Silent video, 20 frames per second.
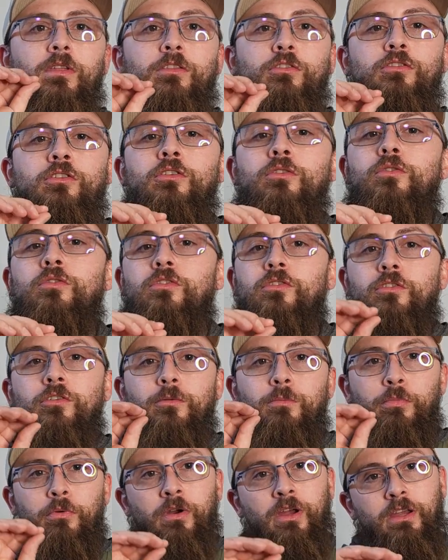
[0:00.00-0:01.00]
use your
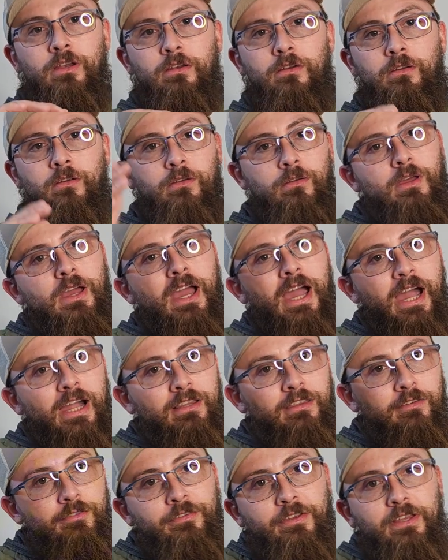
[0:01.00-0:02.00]
brain.
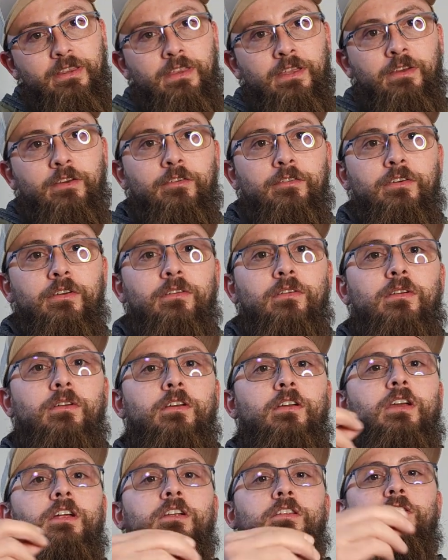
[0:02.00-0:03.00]
Actively think of it
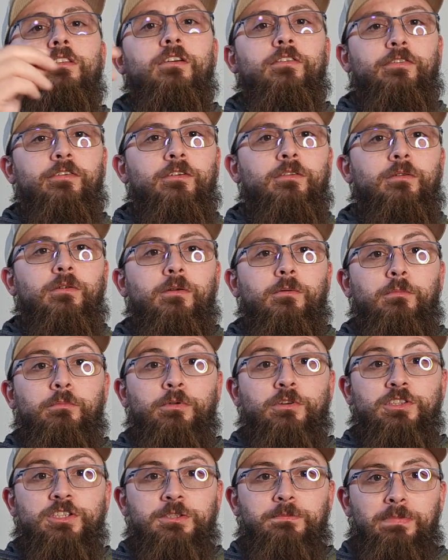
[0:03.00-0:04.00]
in a different
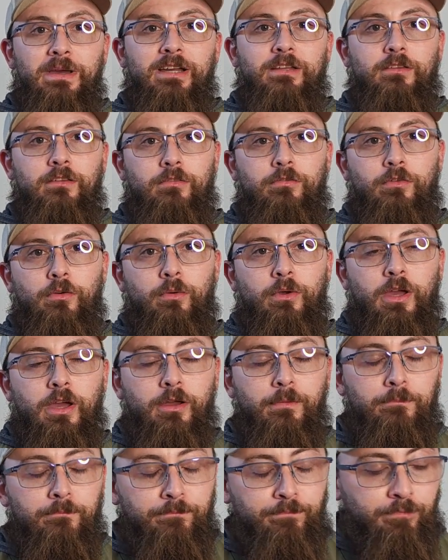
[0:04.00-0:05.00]
perspective,
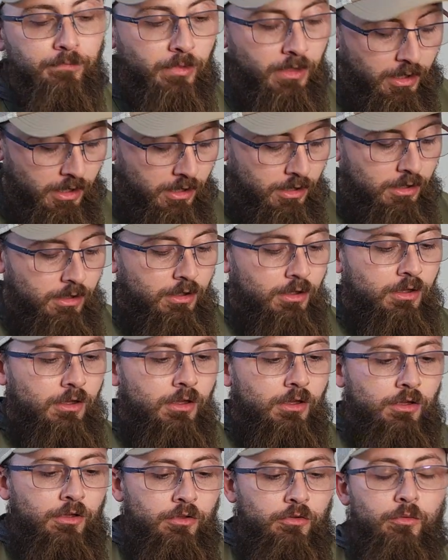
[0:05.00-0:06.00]
okay?
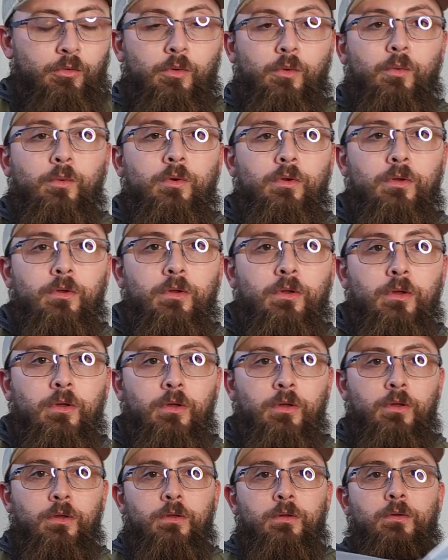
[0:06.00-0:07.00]
So,
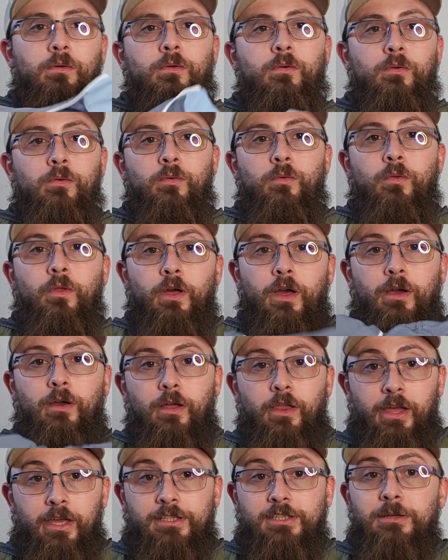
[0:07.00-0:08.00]

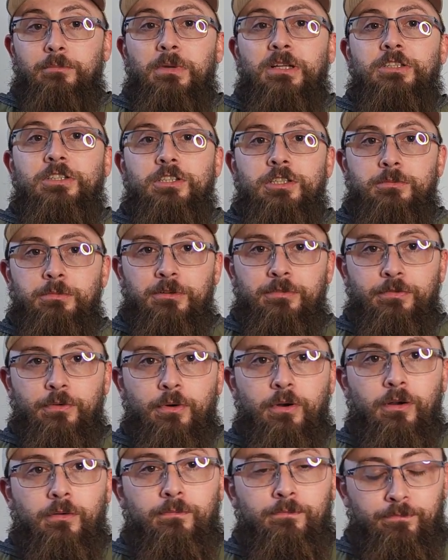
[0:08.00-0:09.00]
as I mentioned
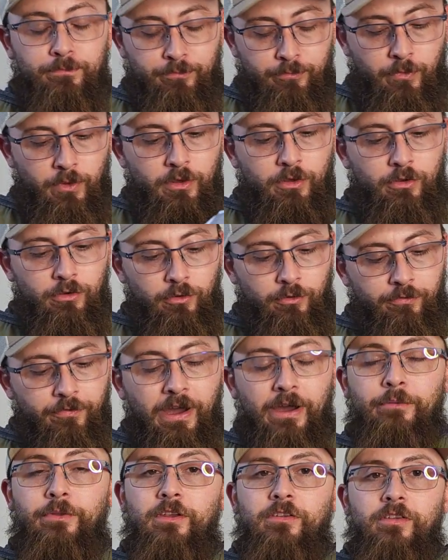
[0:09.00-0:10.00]
before, you
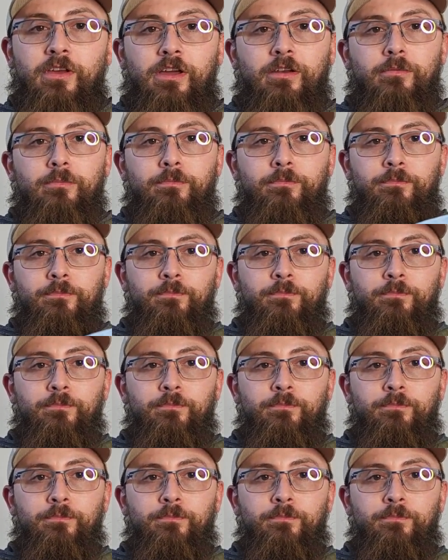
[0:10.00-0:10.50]
found this item,